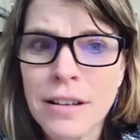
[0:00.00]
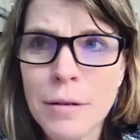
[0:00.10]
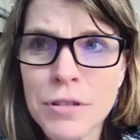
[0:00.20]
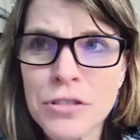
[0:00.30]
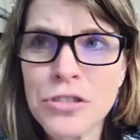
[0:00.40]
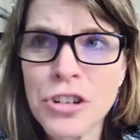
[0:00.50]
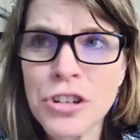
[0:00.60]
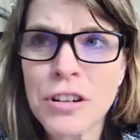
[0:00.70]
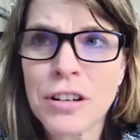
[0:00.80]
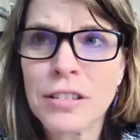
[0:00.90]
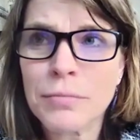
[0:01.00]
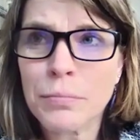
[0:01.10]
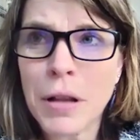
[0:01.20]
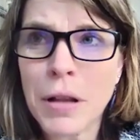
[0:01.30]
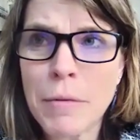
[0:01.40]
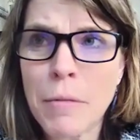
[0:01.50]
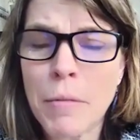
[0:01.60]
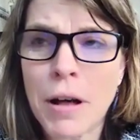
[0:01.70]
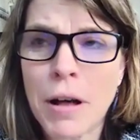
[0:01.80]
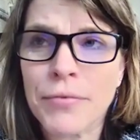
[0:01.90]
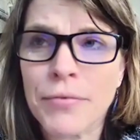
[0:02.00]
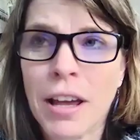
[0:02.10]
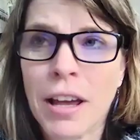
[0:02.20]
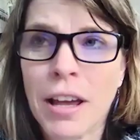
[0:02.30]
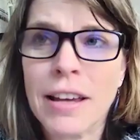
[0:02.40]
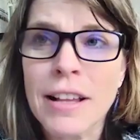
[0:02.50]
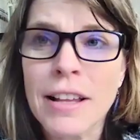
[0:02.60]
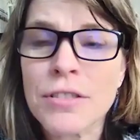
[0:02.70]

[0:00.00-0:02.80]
I'm such a jerk. Blah, blah, blah, blah. Okay.